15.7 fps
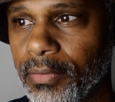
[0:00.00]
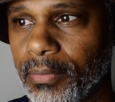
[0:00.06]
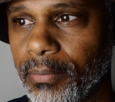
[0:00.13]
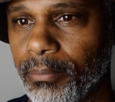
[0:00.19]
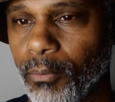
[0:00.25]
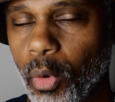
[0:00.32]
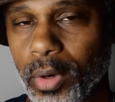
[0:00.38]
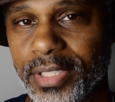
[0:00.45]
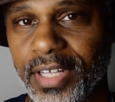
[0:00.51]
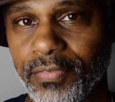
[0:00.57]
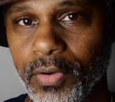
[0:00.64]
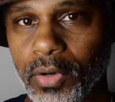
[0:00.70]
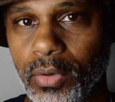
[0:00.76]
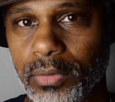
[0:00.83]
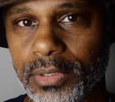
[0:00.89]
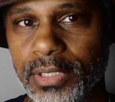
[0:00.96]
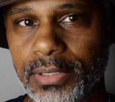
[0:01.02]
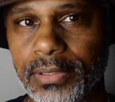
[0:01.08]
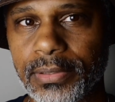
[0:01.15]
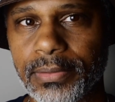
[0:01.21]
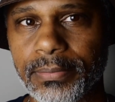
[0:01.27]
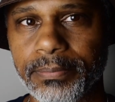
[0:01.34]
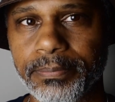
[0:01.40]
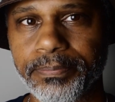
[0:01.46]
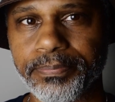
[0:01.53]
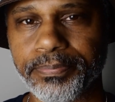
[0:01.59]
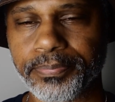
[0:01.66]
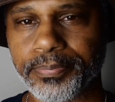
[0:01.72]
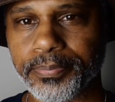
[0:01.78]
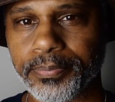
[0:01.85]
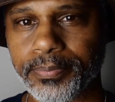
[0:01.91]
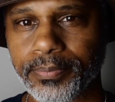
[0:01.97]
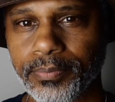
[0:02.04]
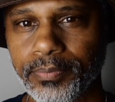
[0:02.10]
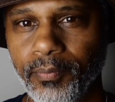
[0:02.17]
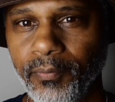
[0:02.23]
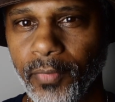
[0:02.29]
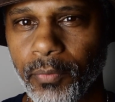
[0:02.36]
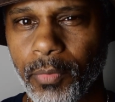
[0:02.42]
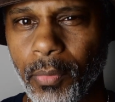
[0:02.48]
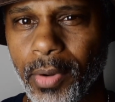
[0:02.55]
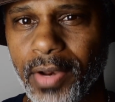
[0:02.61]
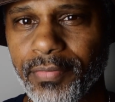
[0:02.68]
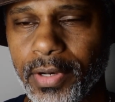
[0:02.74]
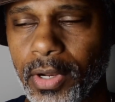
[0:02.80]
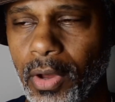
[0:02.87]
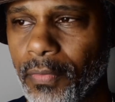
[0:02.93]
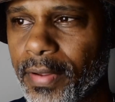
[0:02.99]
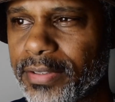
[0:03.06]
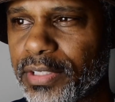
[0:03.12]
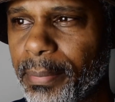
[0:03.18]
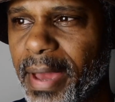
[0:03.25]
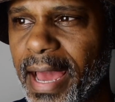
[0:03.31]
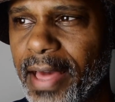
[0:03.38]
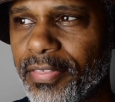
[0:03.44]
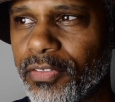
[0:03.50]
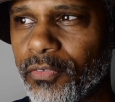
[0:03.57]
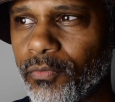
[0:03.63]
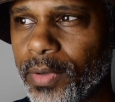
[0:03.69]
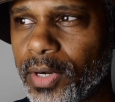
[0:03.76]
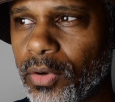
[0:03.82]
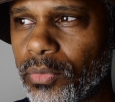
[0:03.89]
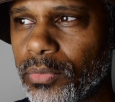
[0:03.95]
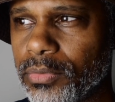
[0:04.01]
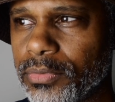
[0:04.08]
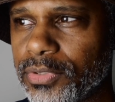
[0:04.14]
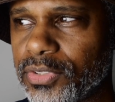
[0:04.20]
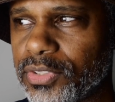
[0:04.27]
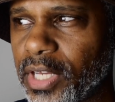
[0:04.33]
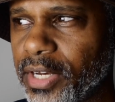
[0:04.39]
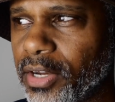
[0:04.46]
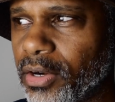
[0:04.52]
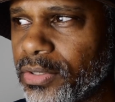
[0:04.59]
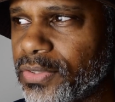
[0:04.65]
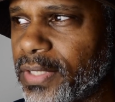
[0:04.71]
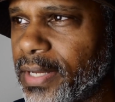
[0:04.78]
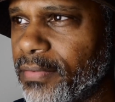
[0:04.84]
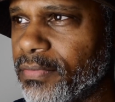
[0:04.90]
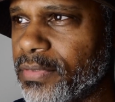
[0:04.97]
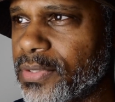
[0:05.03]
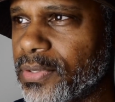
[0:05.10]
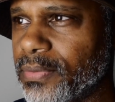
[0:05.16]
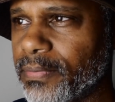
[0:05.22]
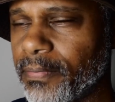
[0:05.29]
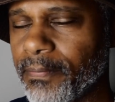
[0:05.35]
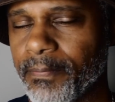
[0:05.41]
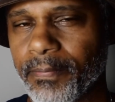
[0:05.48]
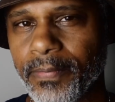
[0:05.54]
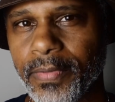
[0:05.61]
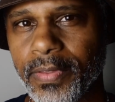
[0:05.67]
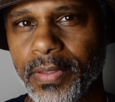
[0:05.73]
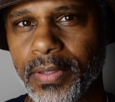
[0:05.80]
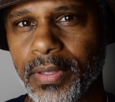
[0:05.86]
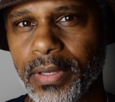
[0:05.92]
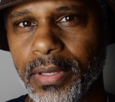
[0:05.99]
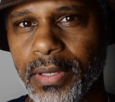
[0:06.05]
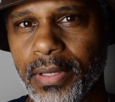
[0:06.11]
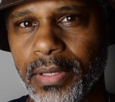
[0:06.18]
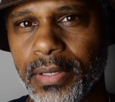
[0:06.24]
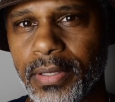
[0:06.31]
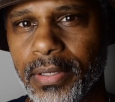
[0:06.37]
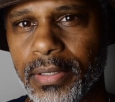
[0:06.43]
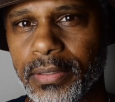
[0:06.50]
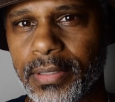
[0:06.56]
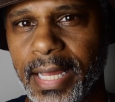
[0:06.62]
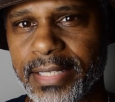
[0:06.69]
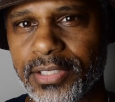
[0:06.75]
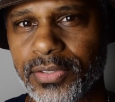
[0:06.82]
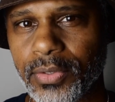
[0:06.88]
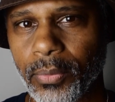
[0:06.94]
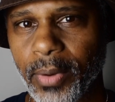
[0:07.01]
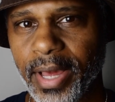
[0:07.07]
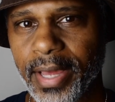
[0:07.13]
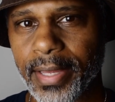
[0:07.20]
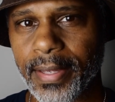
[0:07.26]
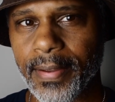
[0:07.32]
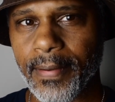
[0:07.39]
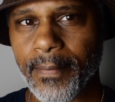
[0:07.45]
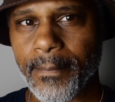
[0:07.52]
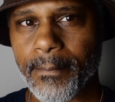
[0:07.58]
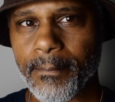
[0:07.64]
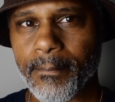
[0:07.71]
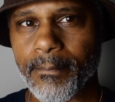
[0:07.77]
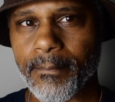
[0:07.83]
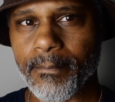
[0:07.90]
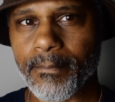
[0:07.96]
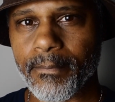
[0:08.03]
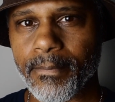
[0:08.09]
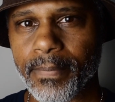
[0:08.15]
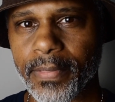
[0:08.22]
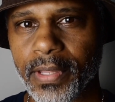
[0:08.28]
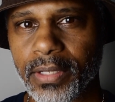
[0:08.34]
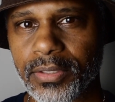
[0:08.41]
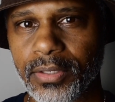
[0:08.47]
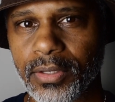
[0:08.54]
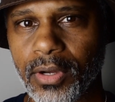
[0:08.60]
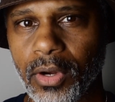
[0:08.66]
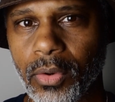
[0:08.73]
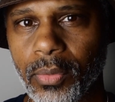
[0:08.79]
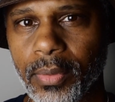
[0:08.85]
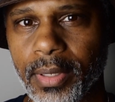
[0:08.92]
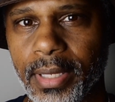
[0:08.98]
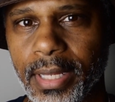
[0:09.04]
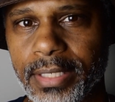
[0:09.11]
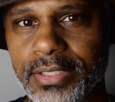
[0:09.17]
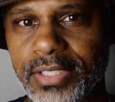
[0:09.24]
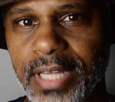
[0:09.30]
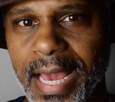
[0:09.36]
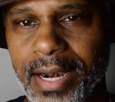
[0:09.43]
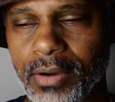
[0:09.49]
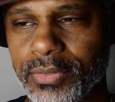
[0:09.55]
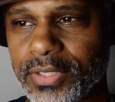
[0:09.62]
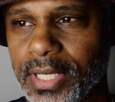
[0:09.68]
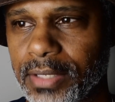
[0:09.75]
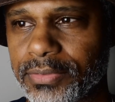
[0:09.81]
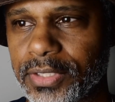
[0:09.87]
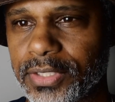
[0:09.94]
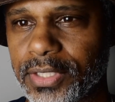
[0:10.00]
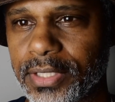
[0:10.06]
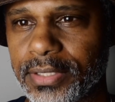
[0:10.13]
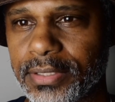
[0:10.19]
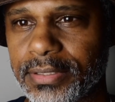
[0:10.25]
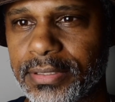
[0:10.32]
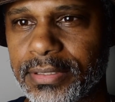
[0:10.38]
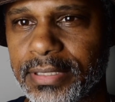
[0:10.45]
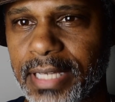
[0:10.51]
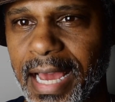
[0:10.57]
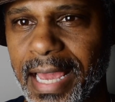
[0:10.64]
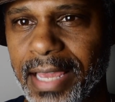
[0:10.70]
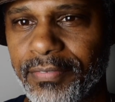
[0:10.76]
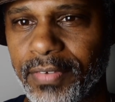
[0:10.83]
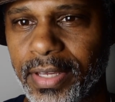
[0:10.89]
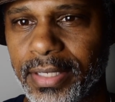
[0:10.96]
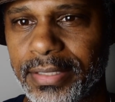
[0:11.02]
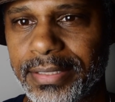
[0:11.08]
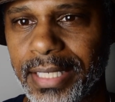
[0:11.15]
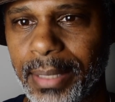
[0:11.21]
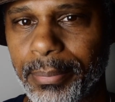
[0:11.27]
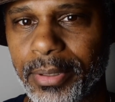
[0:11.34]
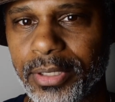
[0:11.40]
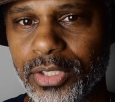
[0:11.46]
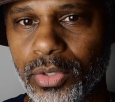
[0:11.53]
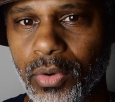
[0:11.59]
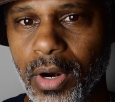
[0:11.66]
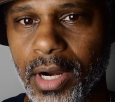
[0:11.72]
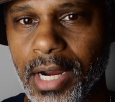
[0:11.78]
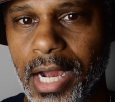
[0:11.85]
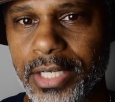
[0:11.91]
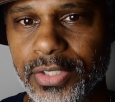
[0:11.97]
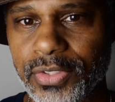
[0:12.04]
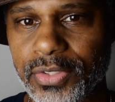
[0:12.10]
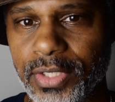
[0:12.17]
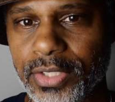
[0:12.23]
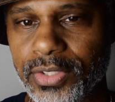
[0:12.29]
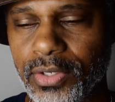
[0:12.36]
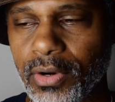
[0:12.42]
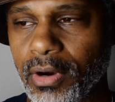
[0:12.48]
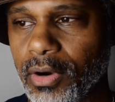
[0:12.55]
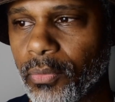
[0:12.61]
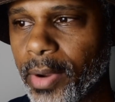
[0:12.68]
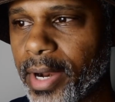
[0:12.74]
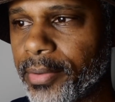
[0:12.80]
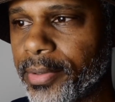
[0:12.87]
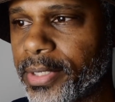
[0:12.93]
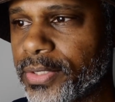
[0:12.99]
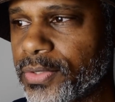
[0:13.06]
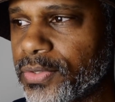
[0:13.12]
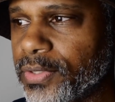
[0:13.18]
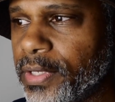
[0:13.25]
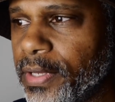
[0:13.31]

more difficult. We won't even know there's a path if we don't study ourselves. That's the way to go inside ourselves, is it diving deep into our consciousness and our awareness.